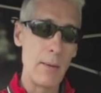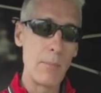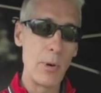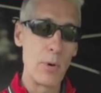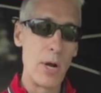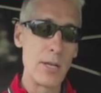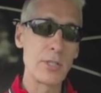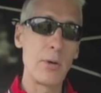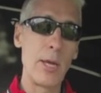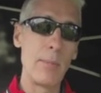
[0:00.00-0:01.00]
But we're
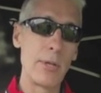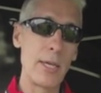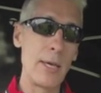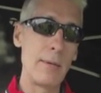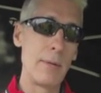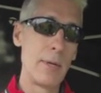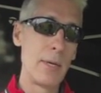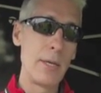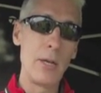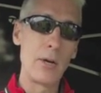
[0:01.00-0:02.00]
also able to get,
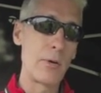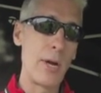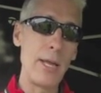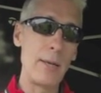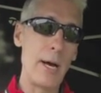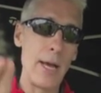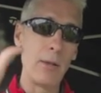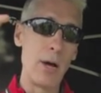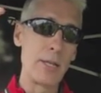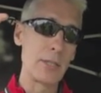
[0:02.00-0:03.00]
great high
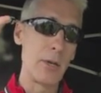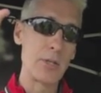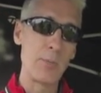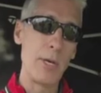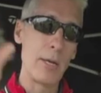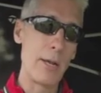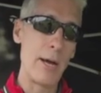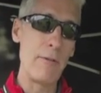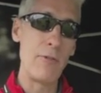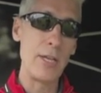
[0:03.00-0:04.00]
launch, low spin on
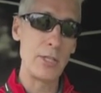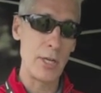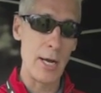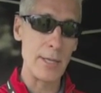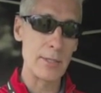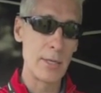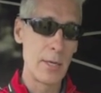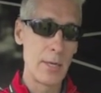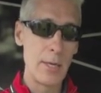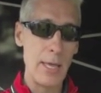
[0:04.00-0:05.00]
high face shots.
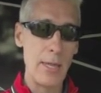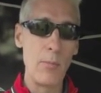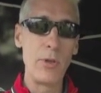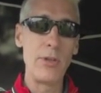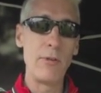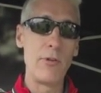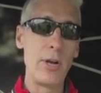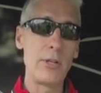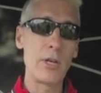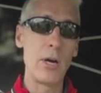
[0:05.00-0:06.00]
And then with the
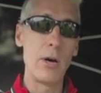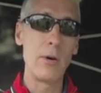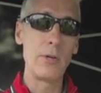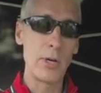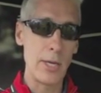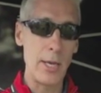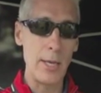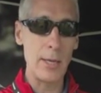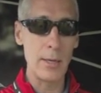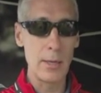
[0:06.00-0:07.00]
inverted cone, you're
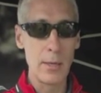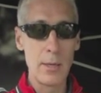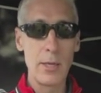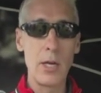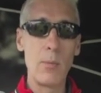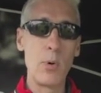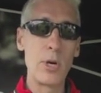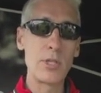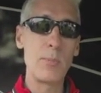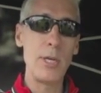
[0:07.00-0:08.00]
getting,
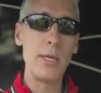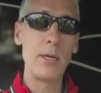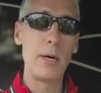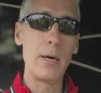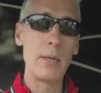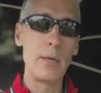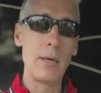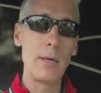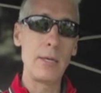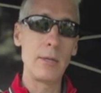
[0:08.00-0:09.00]
more speed on
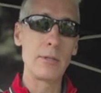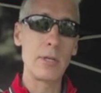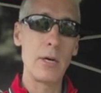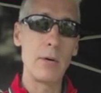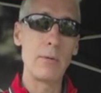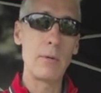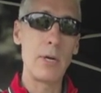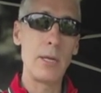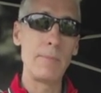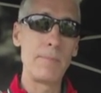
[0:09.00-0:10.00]
heel toe,
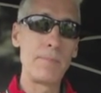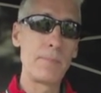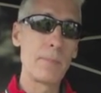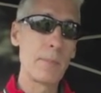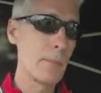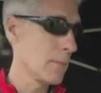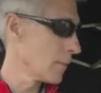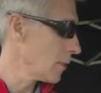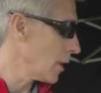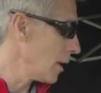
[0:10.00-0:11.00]

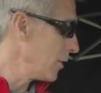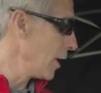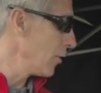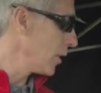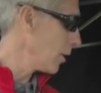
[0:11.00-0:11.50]
right? The other thing